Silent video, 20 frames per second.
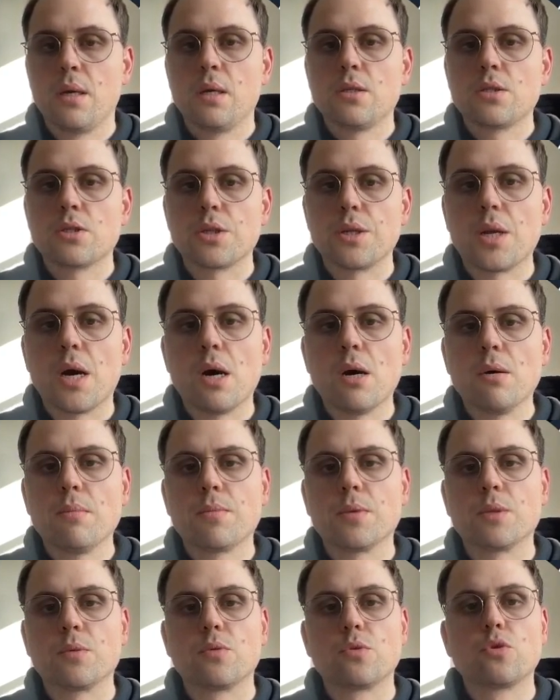So now
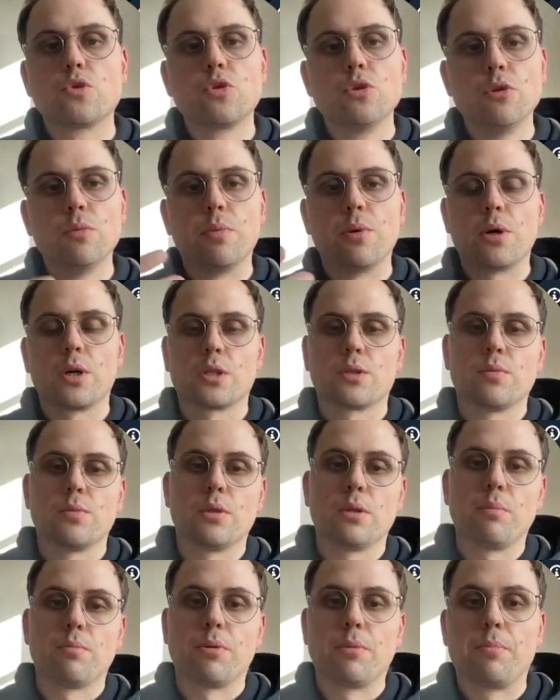the toolbox
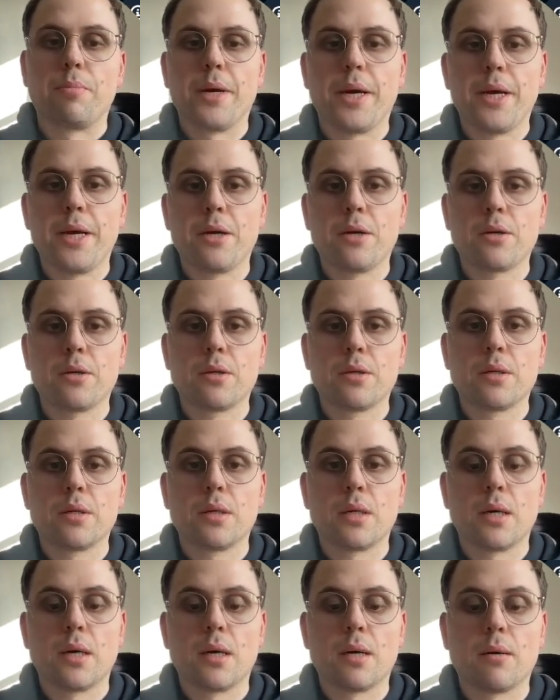will prepare
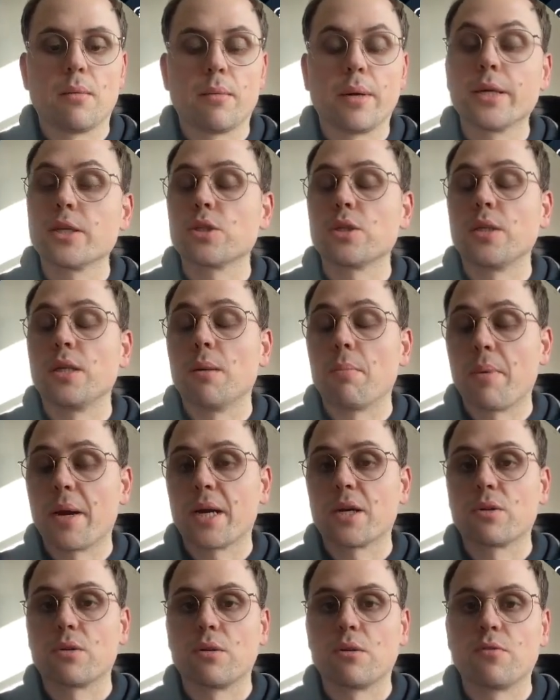actually in the
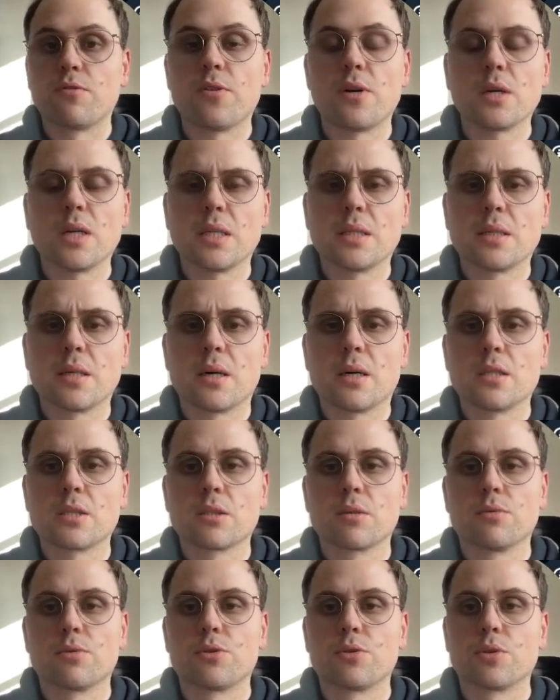background a Fargate
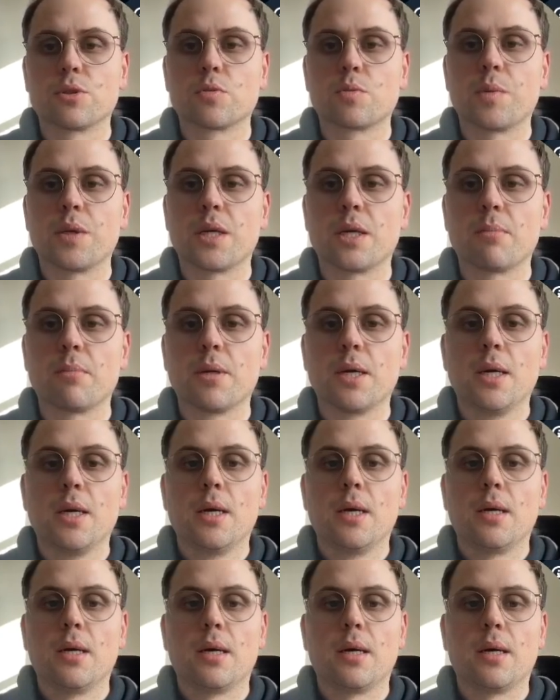task which will spin up,
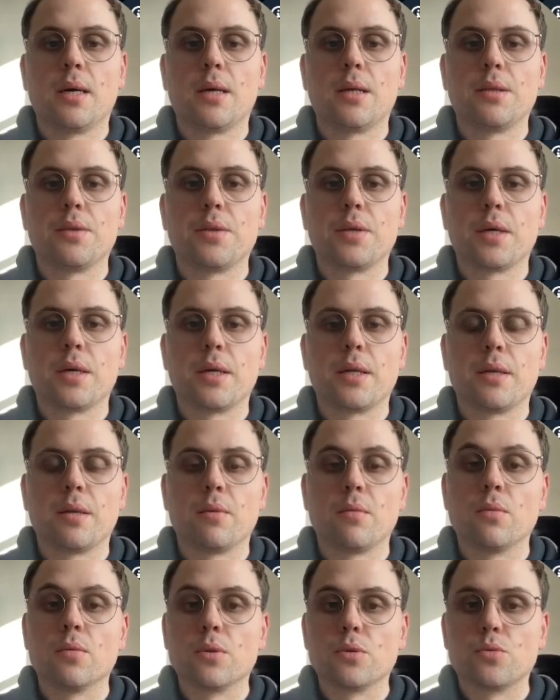and
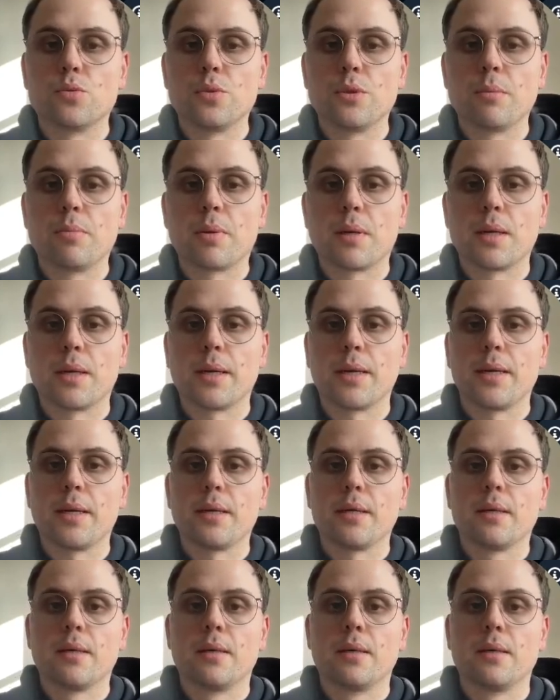then we'll
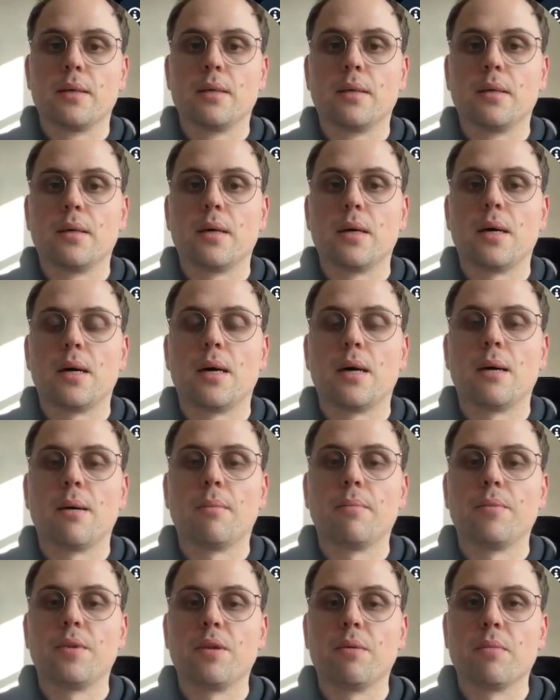replay
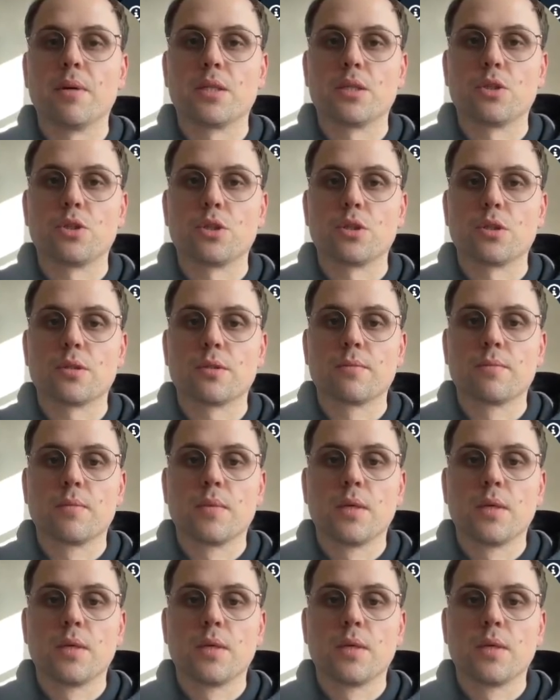the messages.